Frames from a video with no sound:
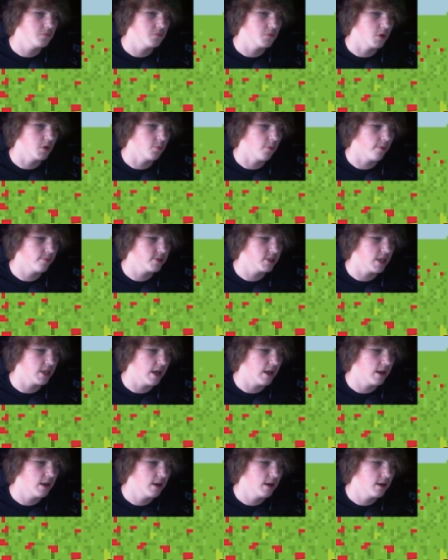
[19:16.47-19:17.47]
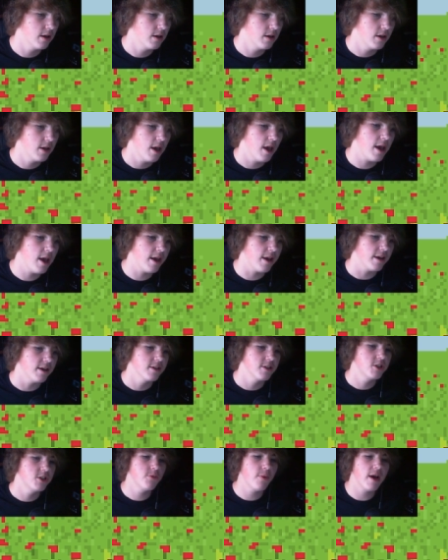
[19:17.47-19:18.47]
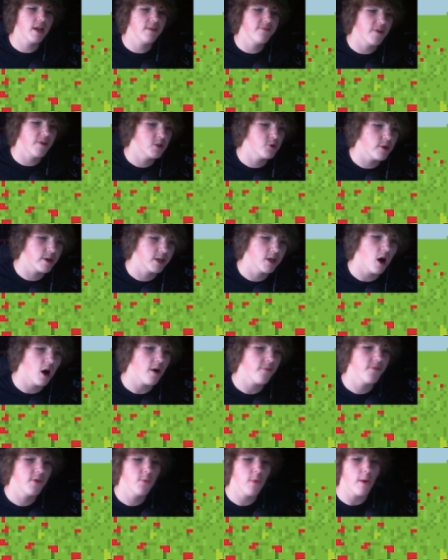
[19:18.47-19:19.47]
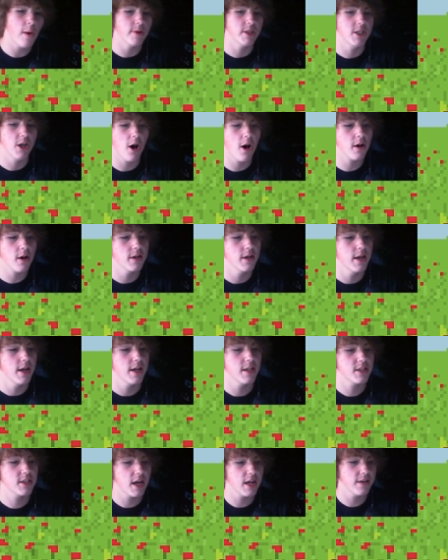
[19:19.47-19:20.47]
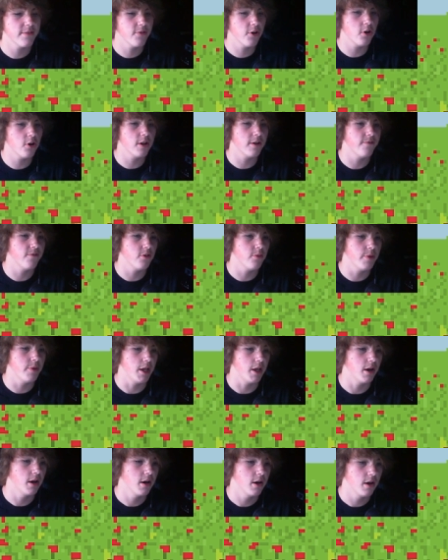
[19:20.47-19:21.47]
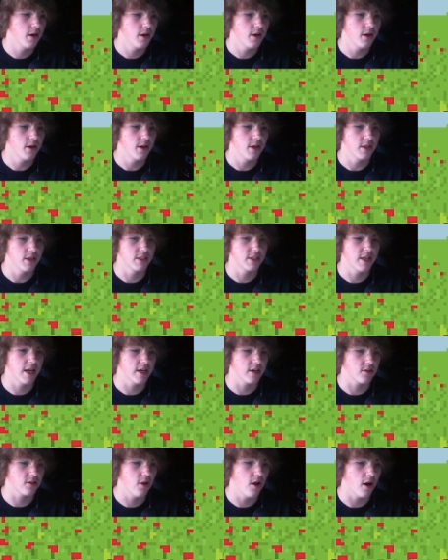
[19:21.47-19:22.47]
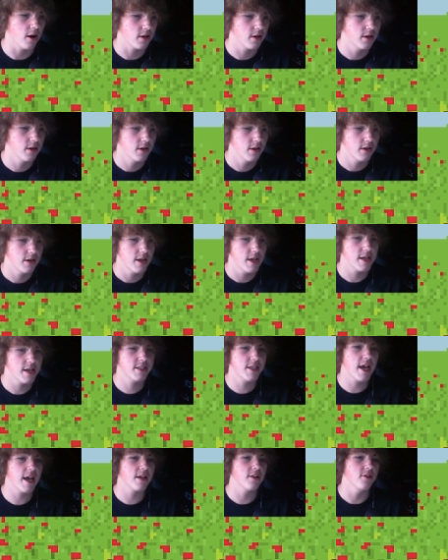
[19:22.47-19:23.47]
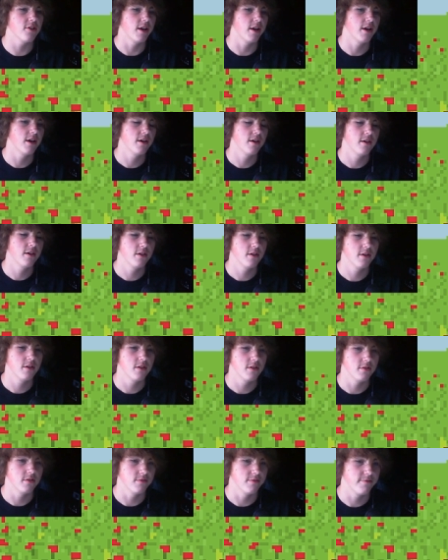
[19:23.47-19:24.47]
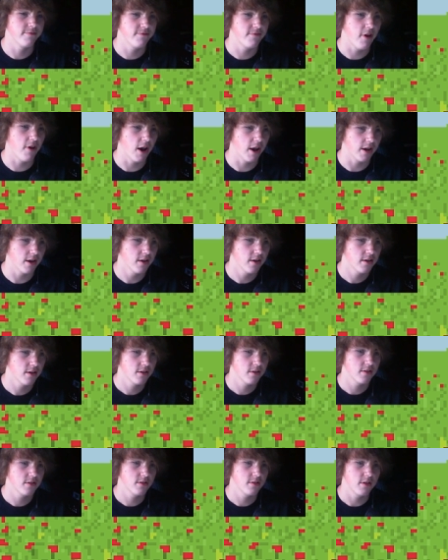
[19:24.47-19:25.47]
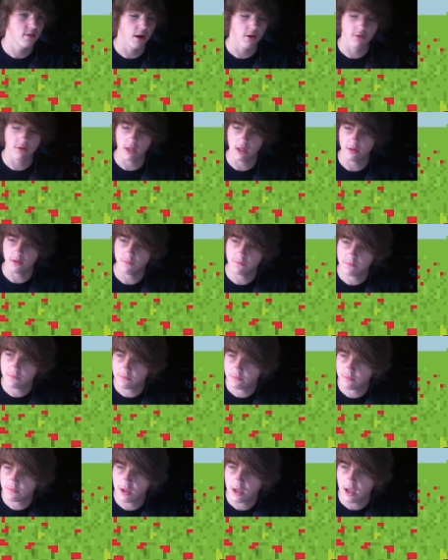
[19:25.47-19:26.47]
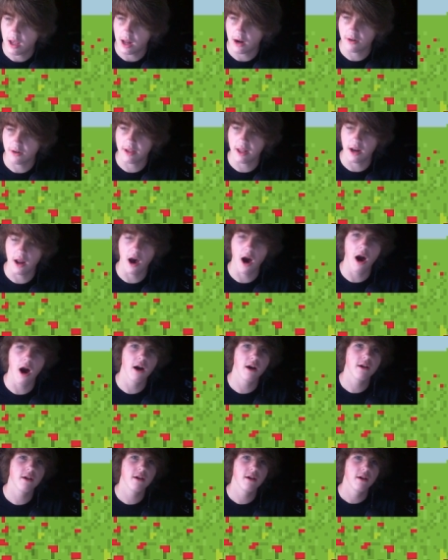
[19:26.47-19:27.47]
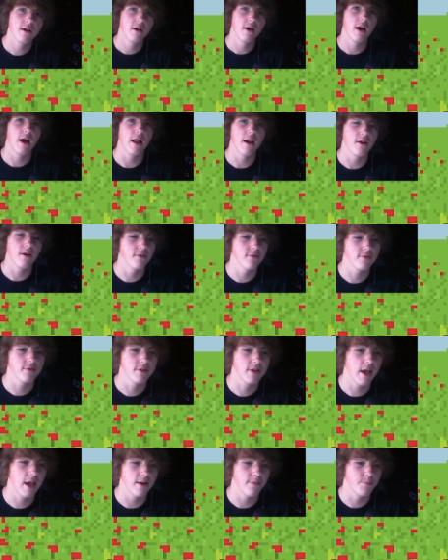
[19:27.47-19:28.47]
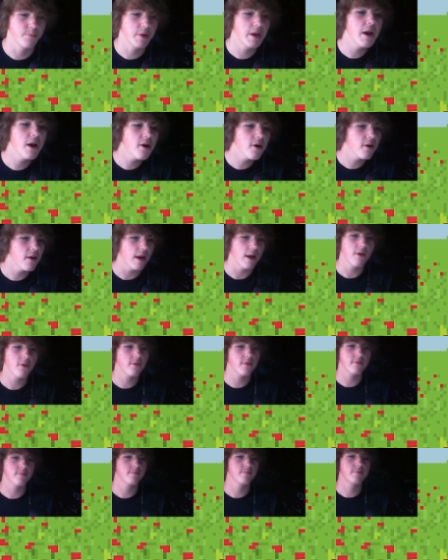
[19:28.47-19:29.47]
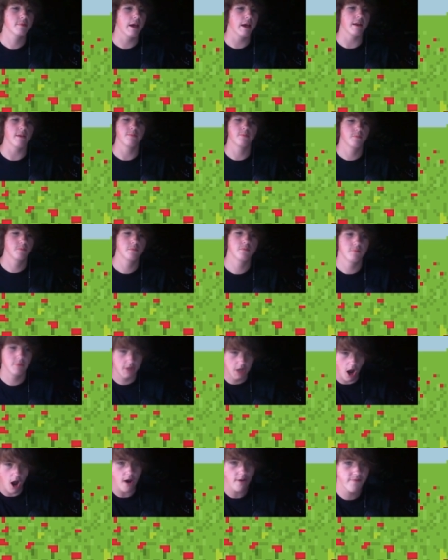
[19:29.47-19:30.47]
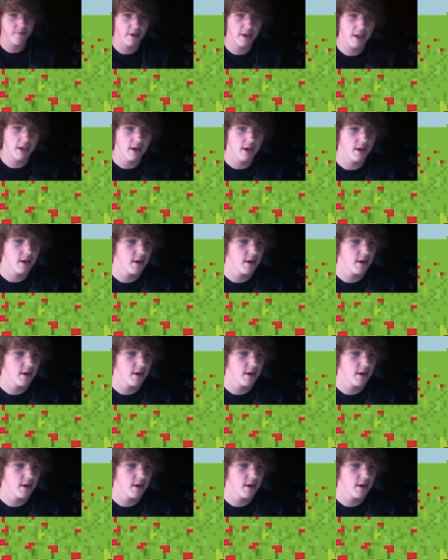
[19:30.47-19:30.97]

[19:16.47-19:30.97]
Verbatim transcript: Dude, what was that? Hey, do you mind if I drink coffee while we talk? It's kind of early for me. It's ten o'clock. Exactly. Fine. I don't get a... I don't get a hug. I don't get a beer. I don't get a coffee.